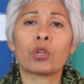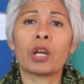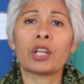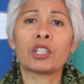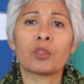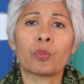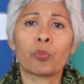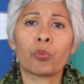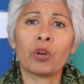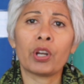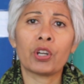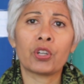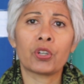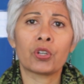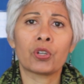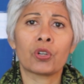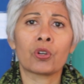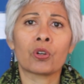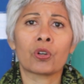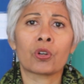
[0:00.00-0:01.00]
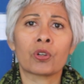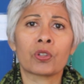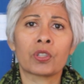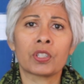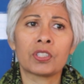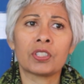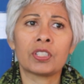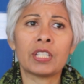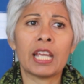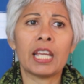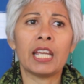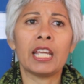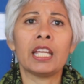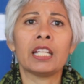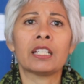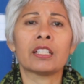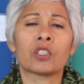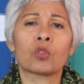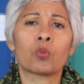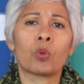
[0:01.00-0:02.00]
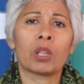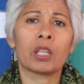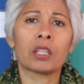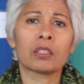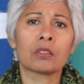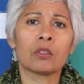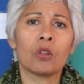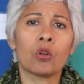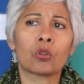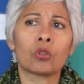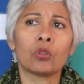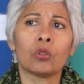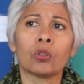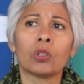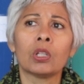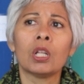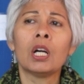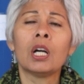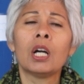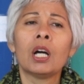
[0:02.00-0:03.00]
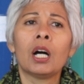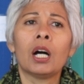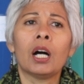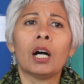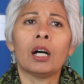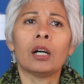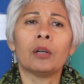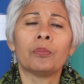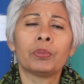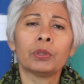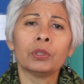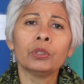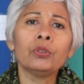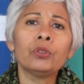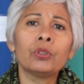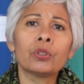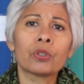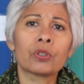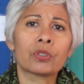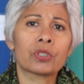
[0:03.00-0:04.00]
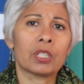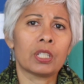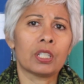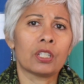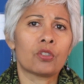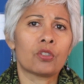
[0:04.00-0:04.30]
trying to pressure the state as well as local polluters in